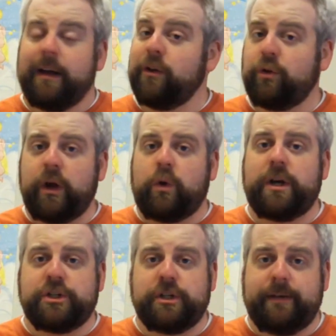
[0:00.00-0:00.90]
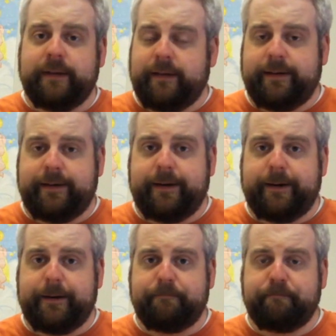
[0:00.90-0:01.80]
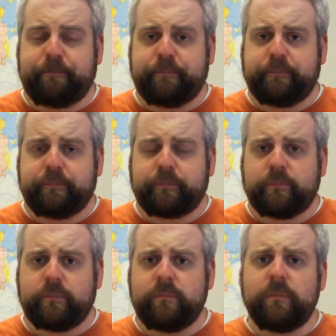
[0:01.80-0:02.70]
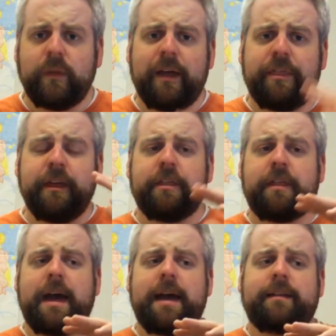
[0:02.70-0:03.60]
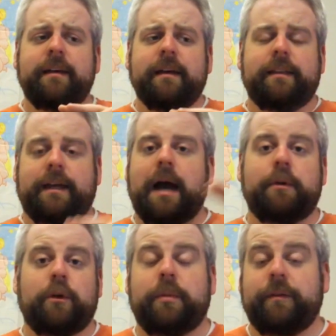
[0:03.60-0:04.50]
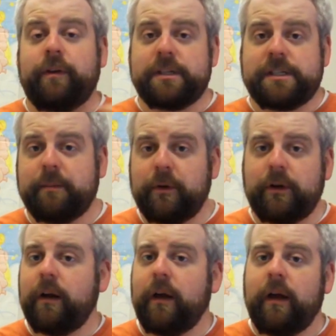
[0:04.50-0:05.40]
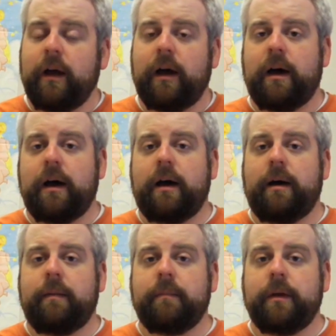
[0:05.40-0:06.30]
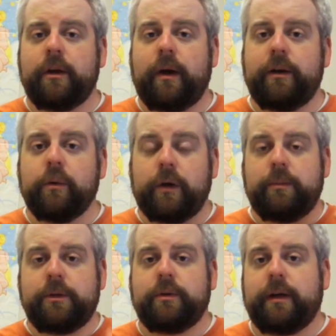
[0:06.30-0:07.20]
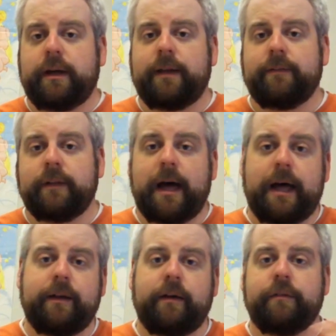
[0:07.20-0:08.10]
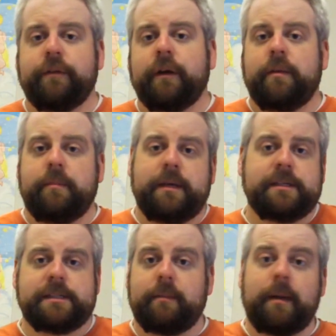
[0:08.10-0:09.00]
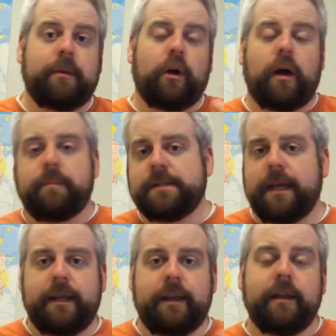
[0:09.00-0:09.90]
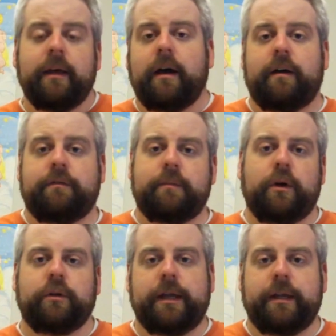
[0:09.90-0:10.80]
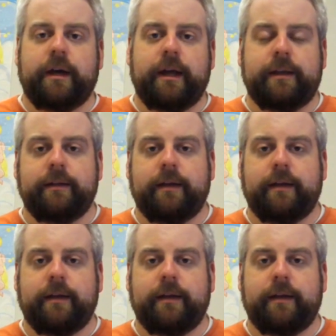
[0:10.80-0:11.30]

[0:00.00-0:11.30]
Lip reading: Great question. I think that the comedy will be very similar. I know we're going to be doing kind of a lot of pieces that maybe are updated from the old Late Night